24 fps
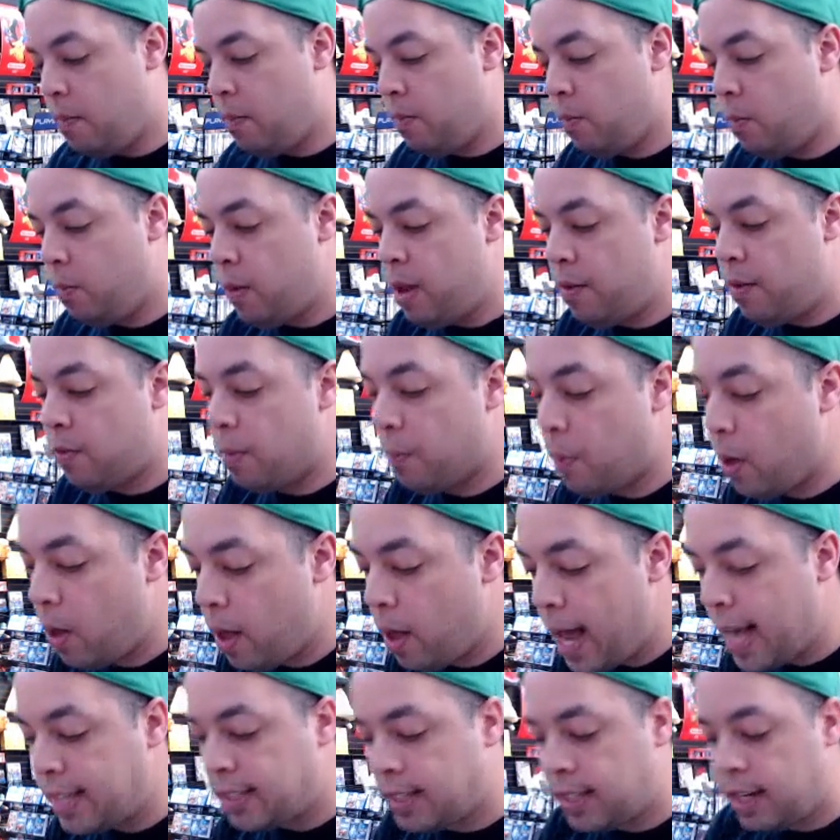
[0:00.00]
If the ball
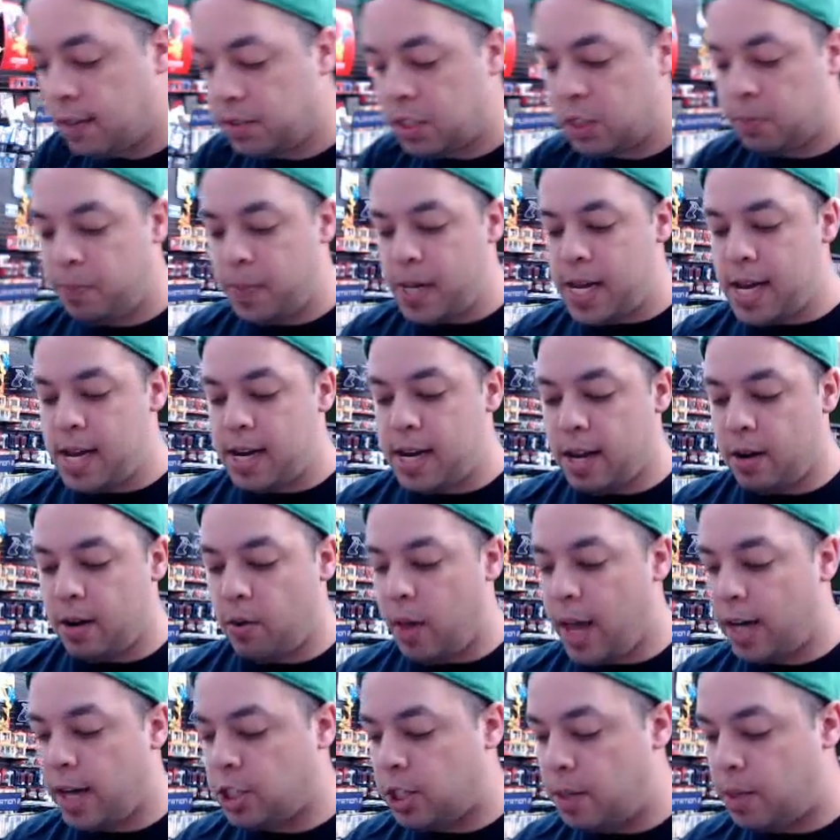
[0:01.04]
has enough speed, it
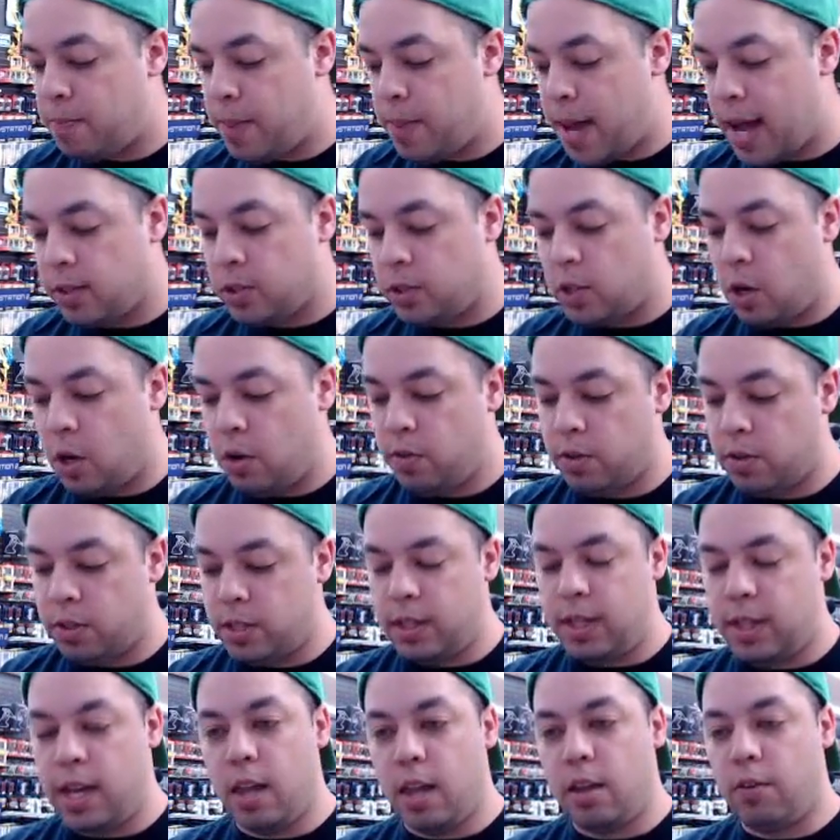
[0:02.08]
will actually bounce over to
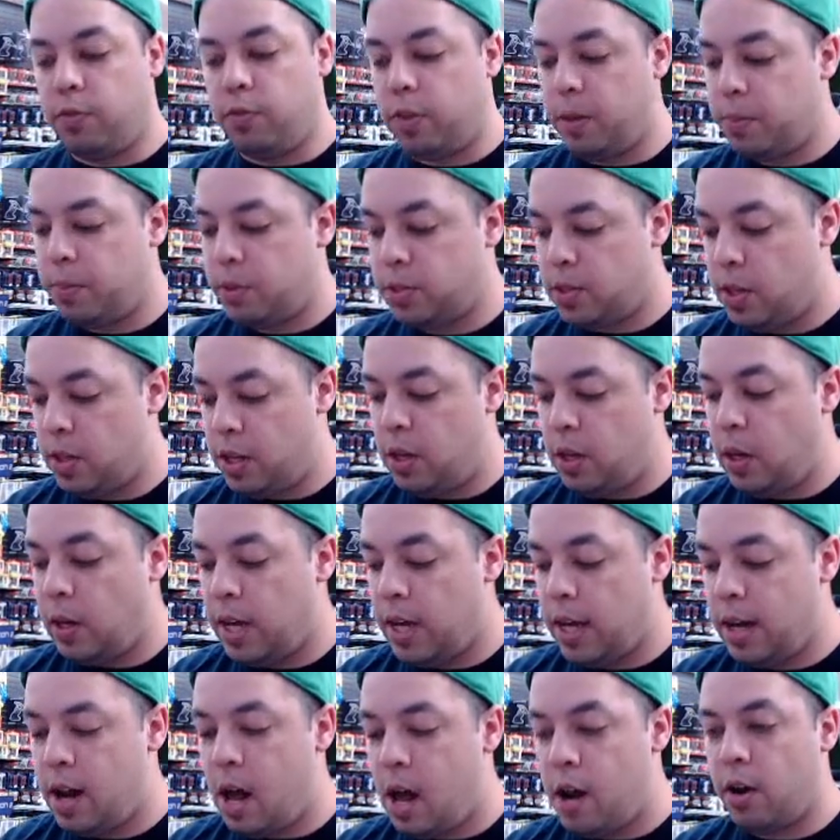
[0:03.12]
the other flipper so that you can
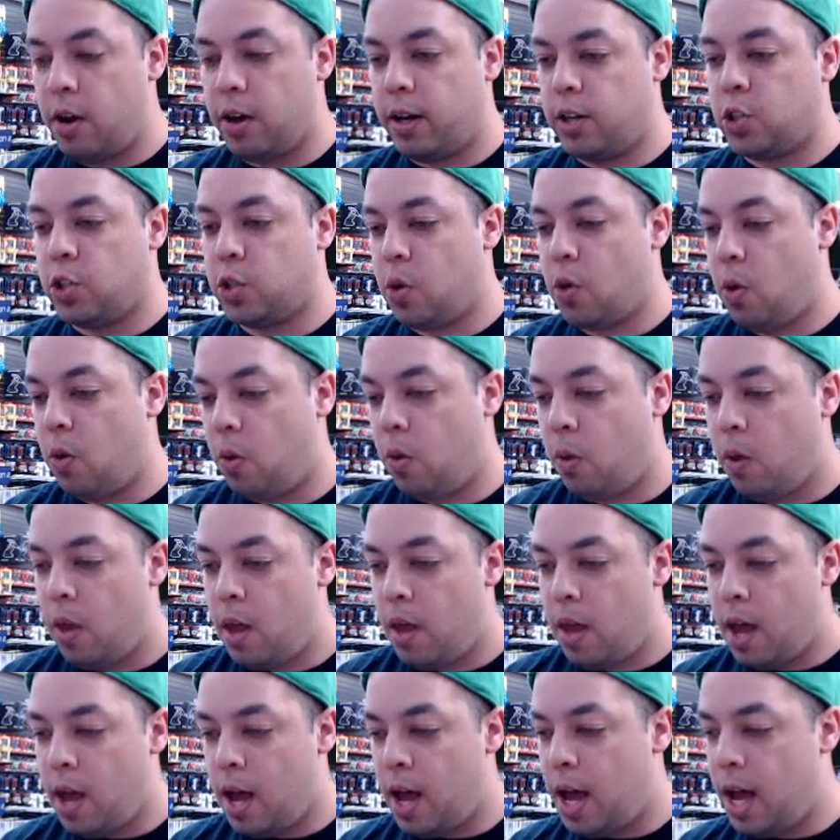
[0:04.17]
get it under control
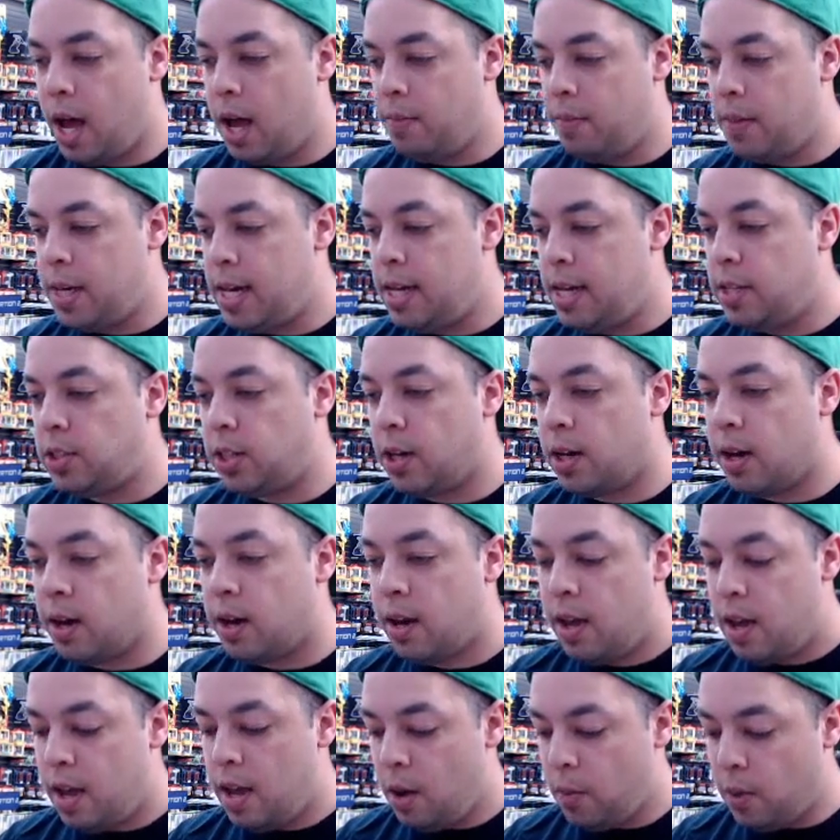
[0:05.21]
easier.
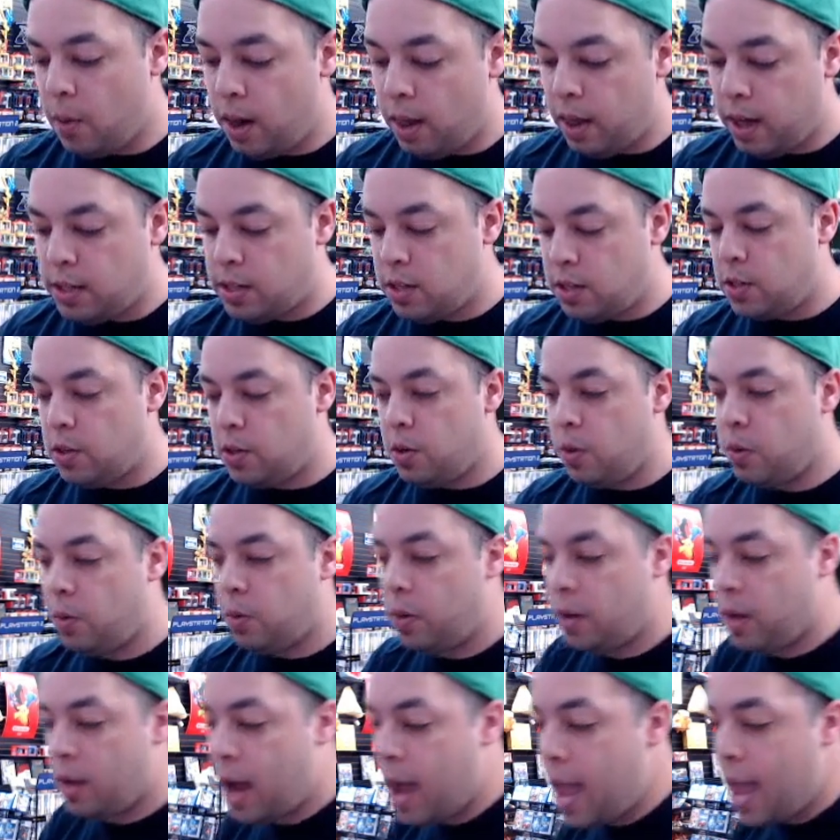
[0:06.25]
And what I like to do,
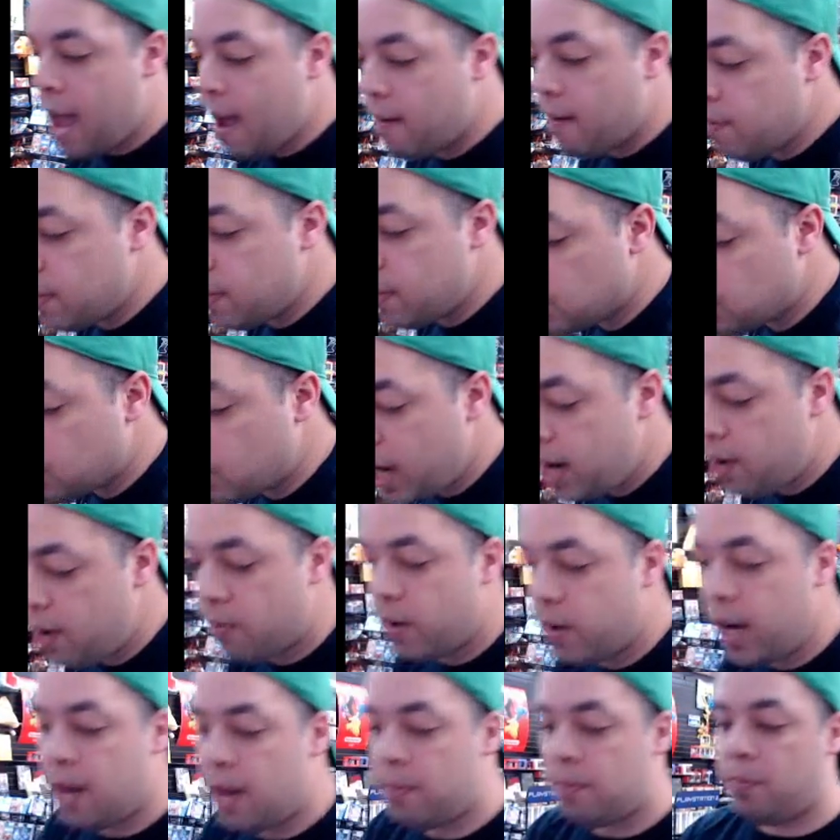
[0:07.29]
I have this right
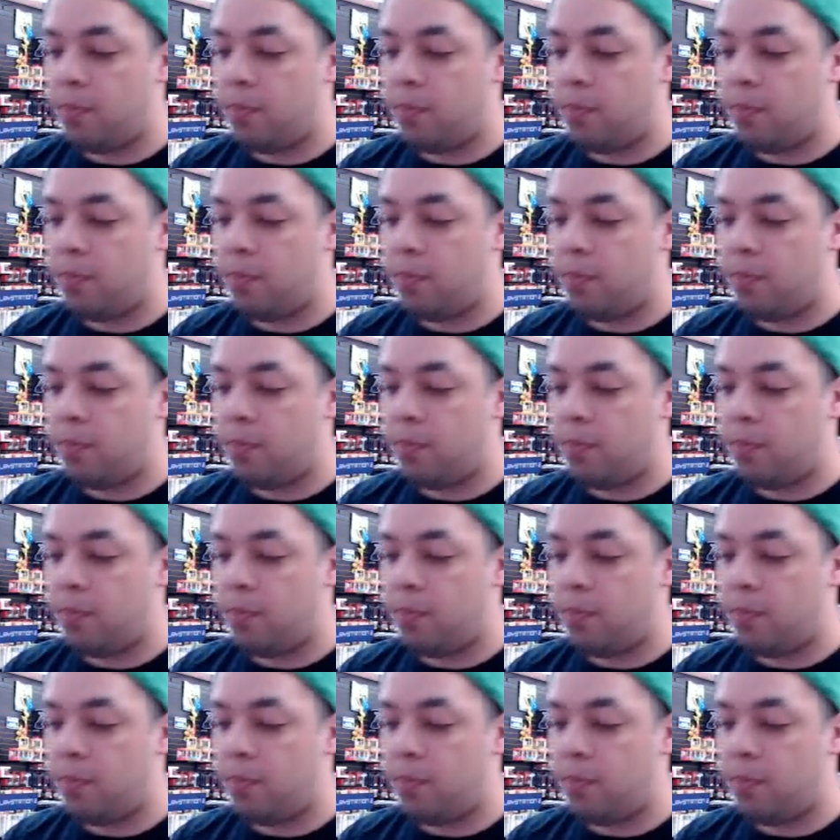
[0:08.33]
ramp